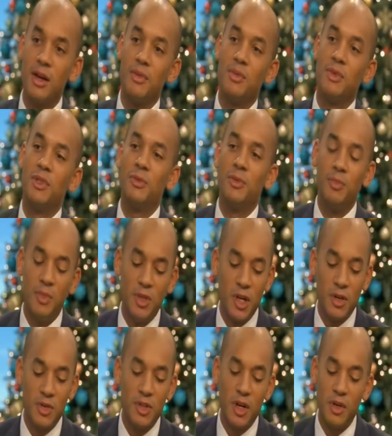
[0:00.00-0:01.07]

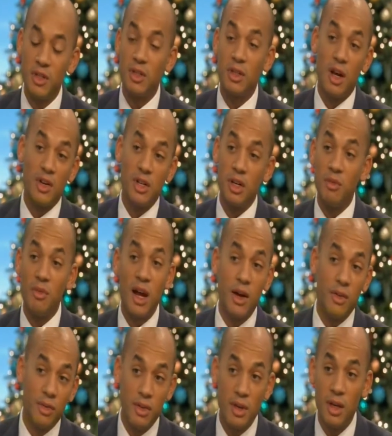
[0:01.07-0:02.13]
stoke discussion
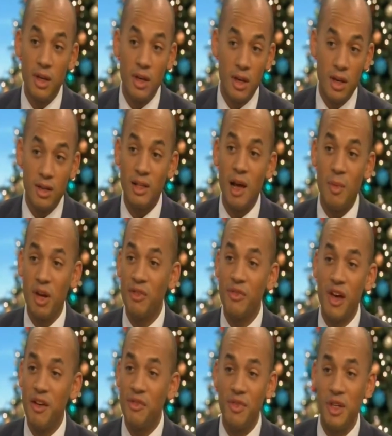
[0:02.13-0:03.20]
around the Islamic
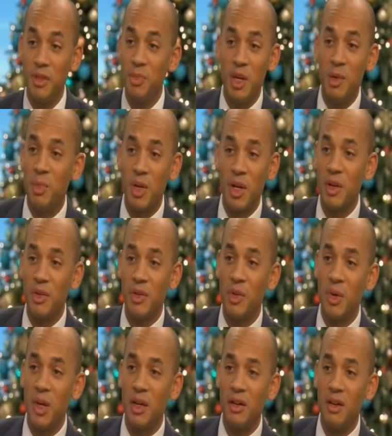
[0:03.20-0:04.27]
faith. These people aren't
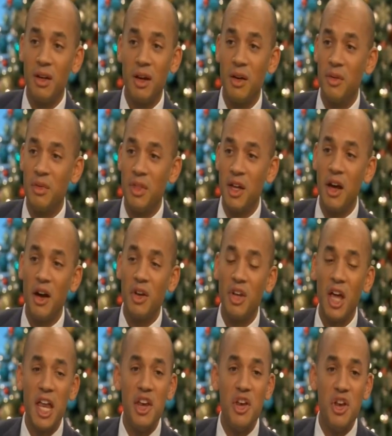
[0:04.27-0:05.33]
doing, they are
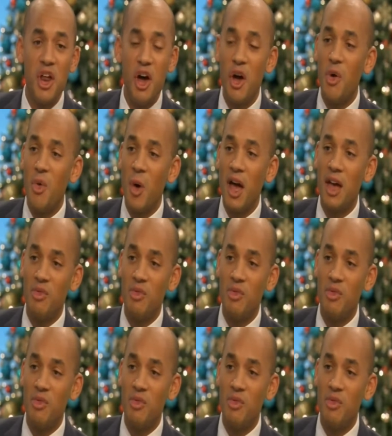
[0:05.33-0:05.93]
in no way